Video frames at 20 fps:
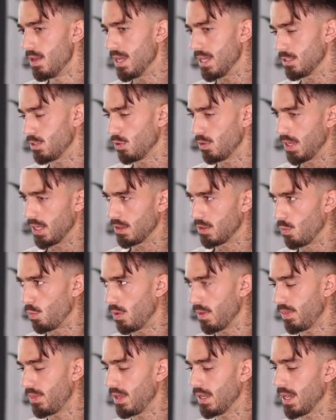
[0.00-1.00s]
Yeah, so like the
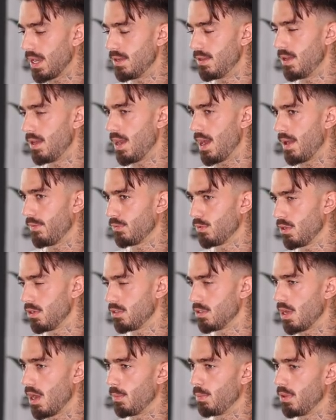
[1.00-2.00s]
one thing I did after I
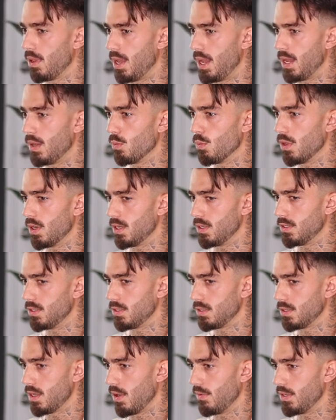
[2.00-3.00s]
stopped playing
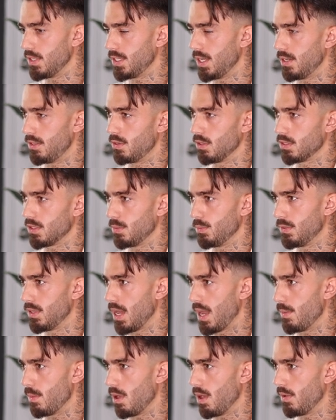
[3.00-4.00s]
was obviously I took some
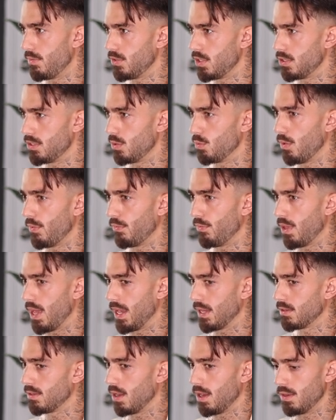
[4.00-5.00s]
time off just to
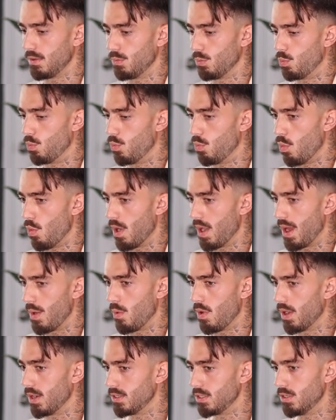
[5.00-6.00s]
reflect on what I
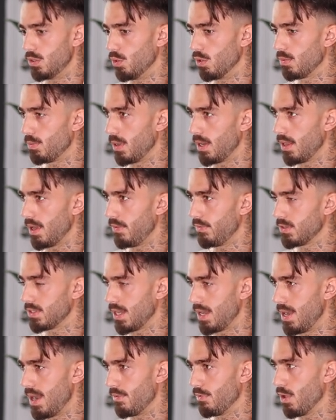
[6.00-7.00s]
wanted to do with my life, because
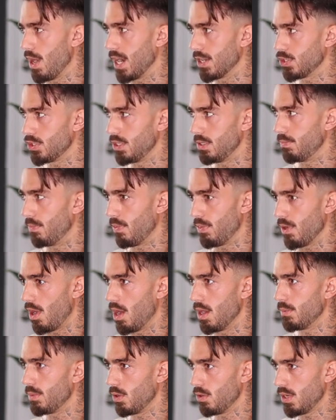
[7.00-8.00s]
I never actually
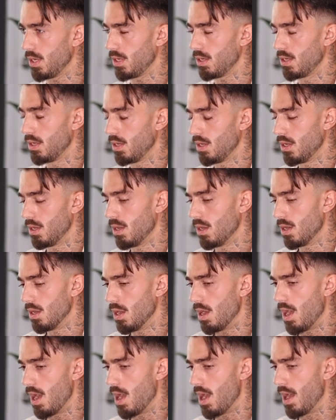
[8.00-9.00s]
thought about it.
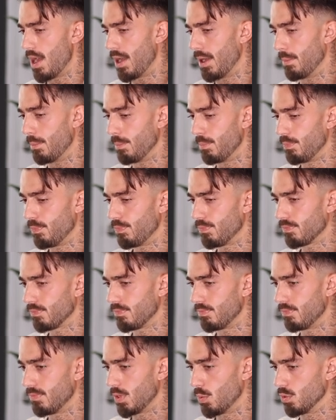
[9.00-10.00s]

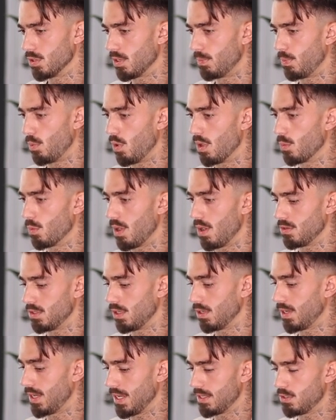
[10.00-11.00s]
There was a point where I
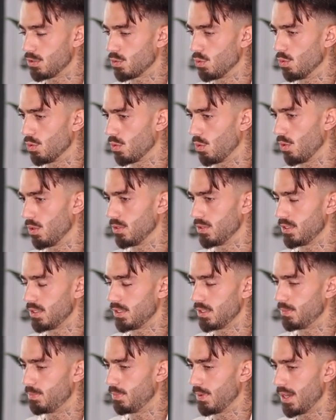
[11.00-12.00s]
was looking at school
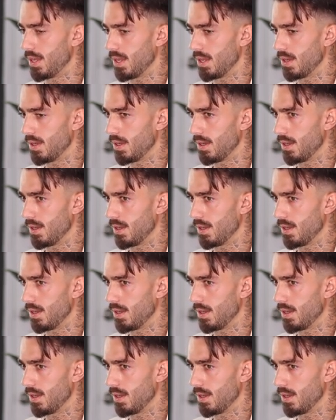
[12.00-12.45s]
courses, but